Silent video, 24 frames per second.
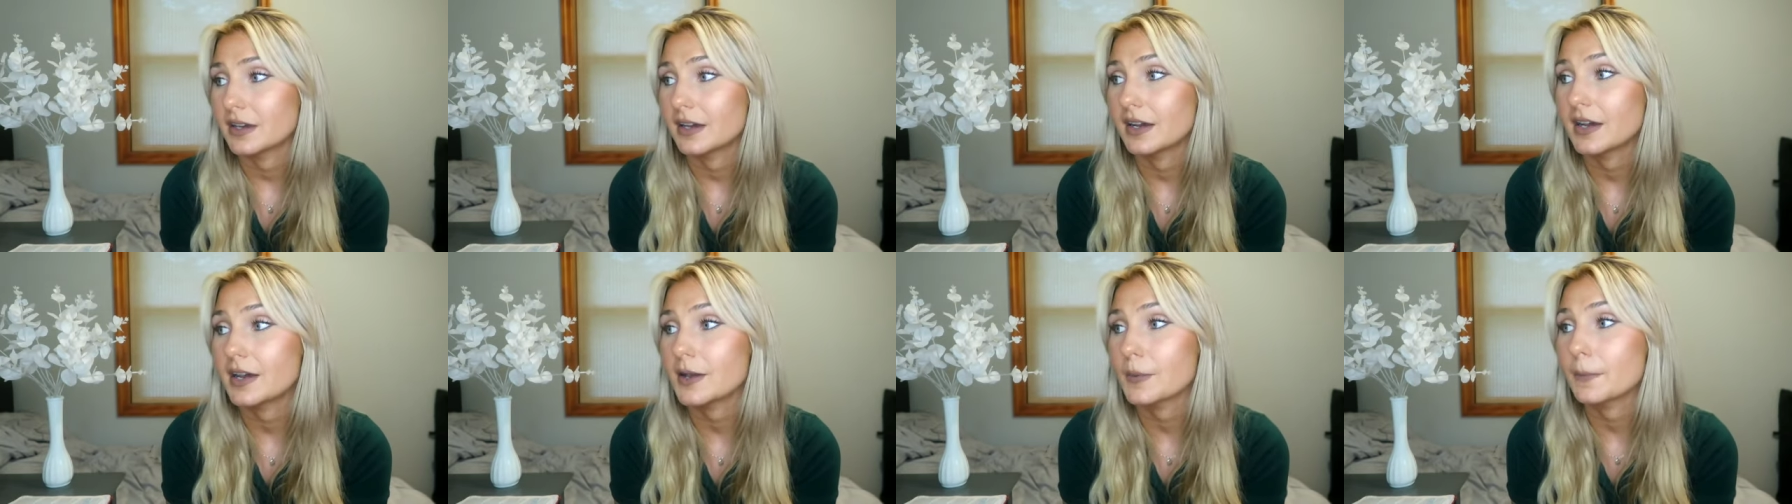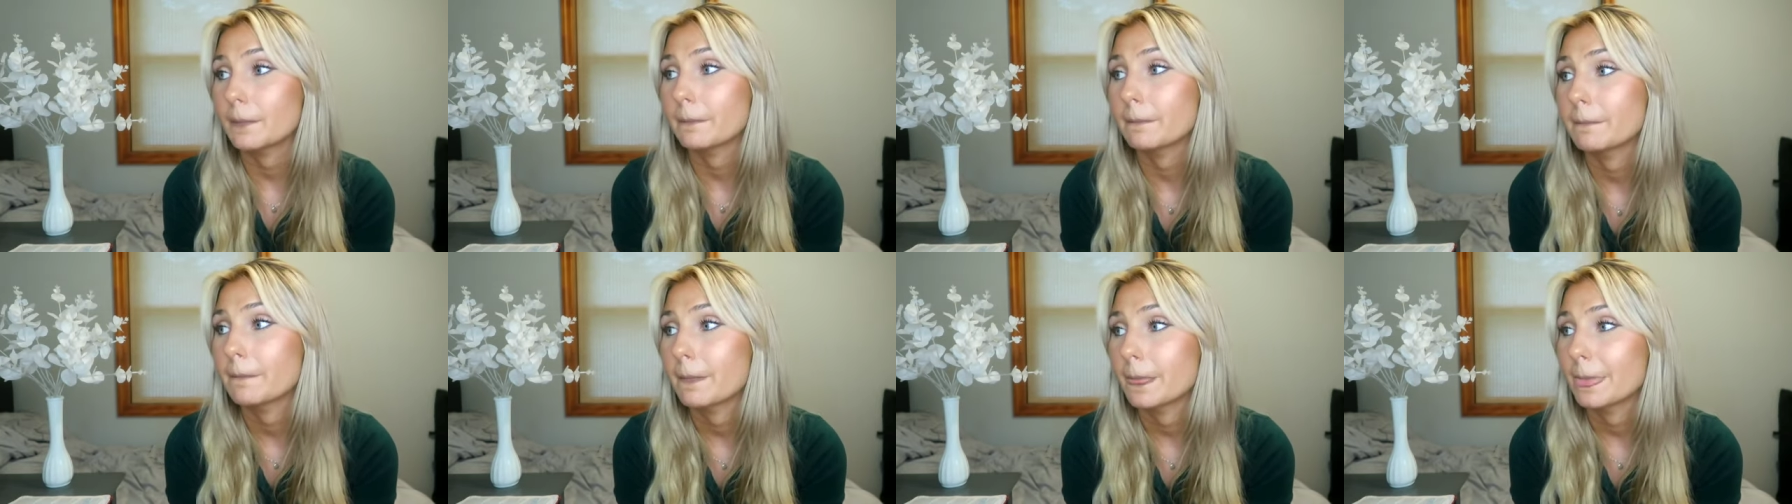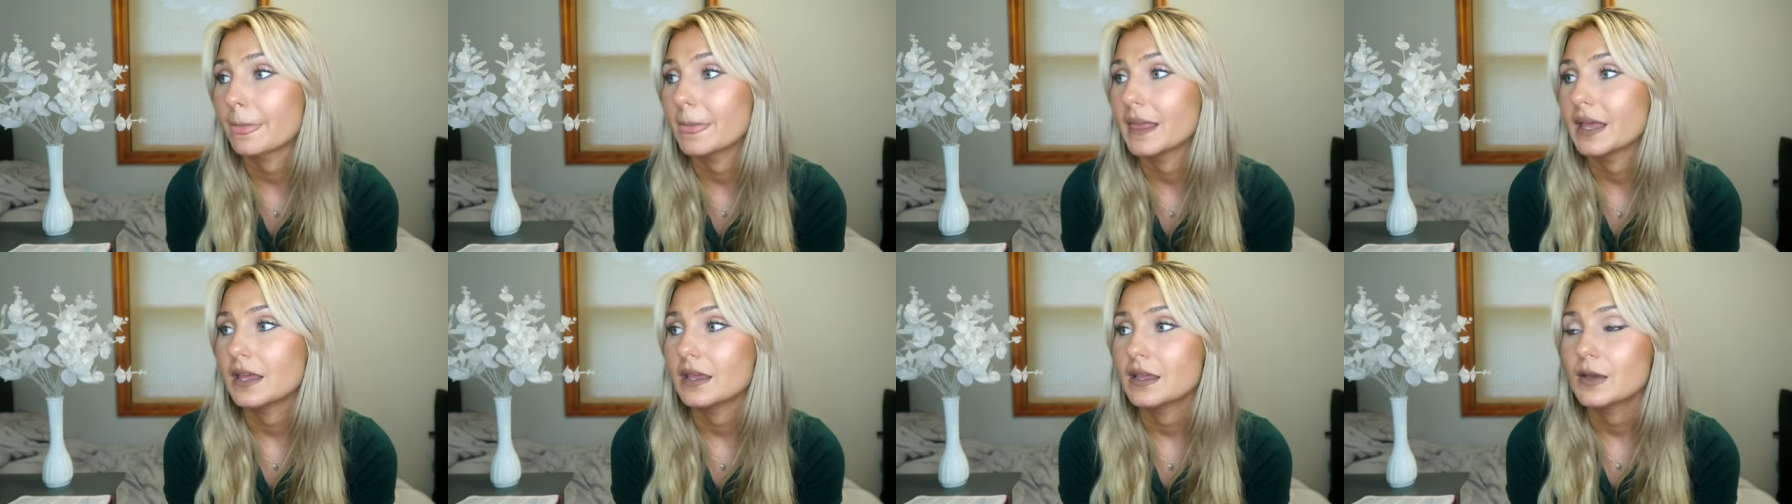Um,
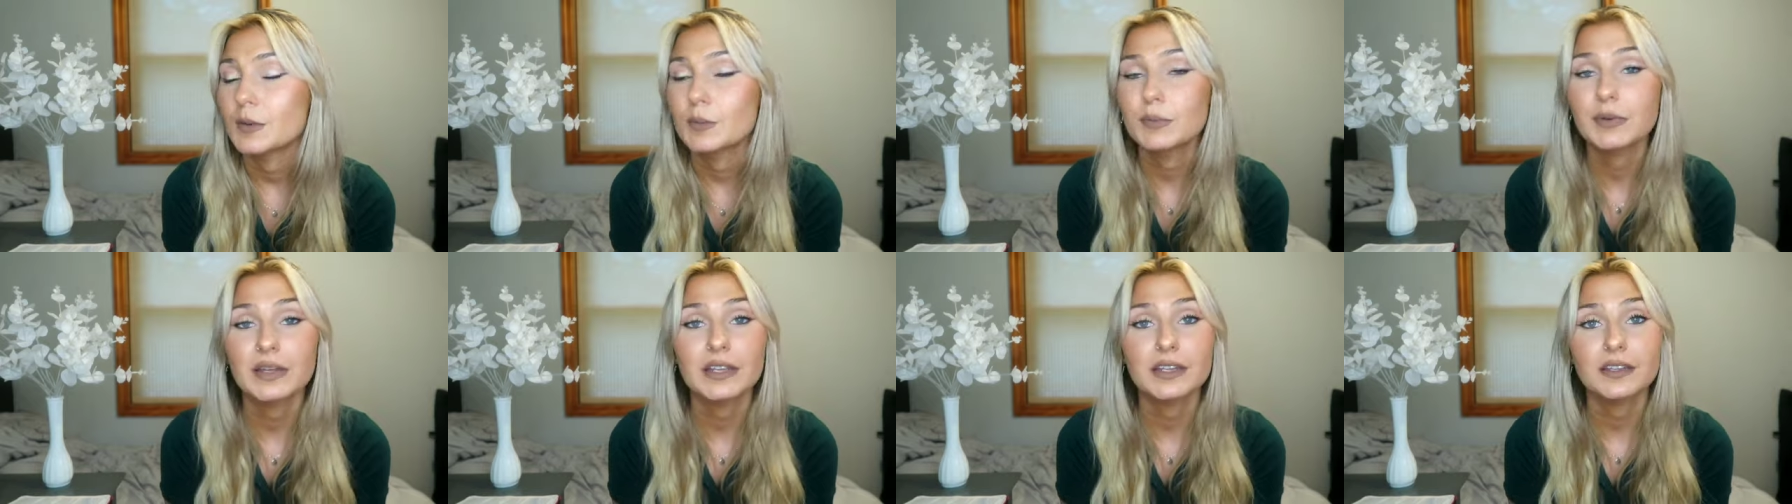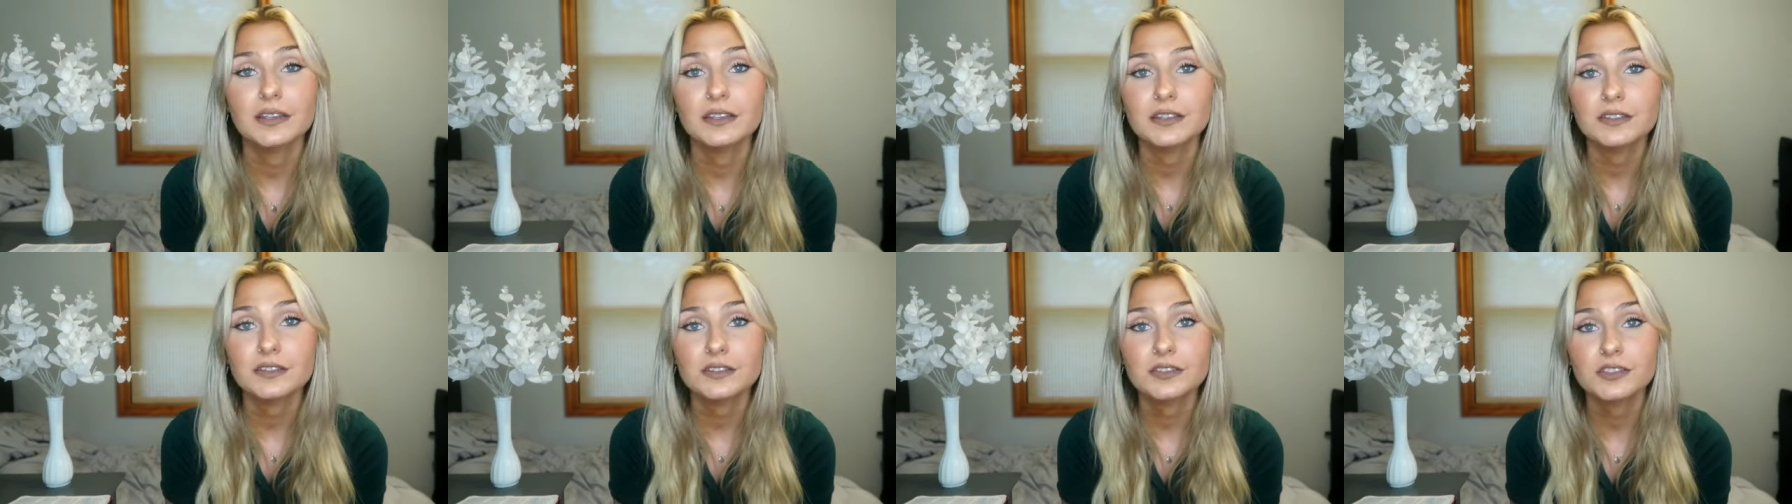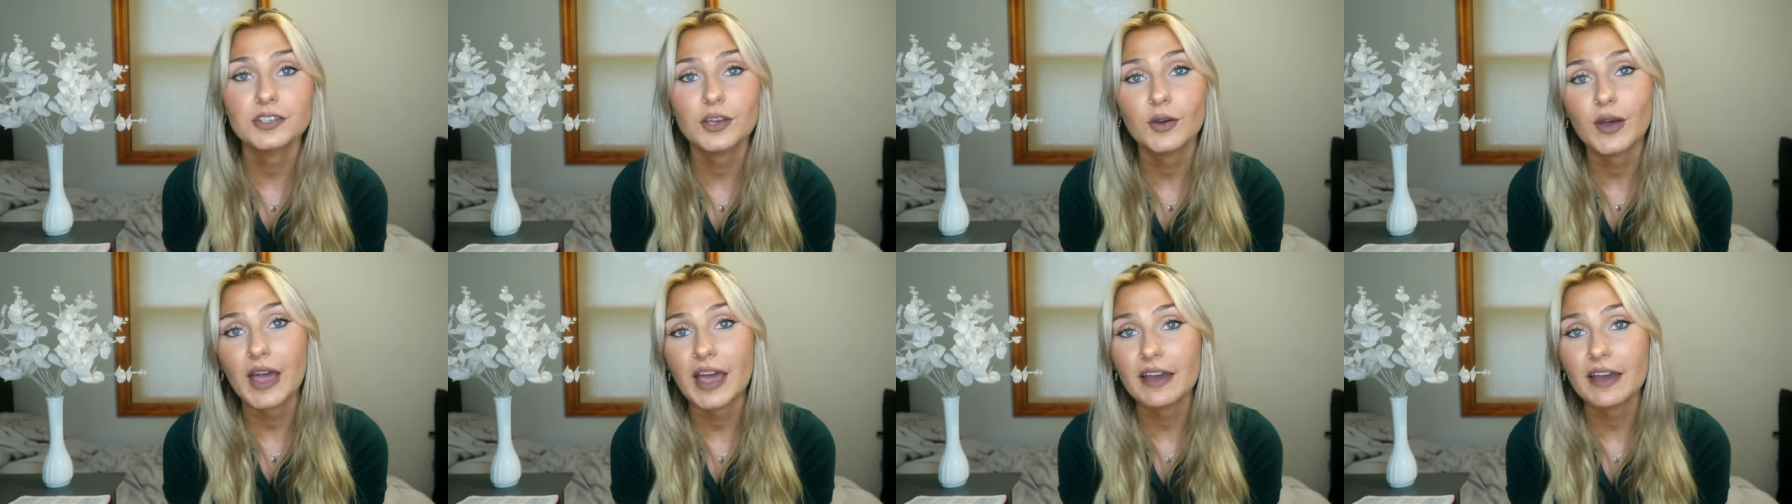but so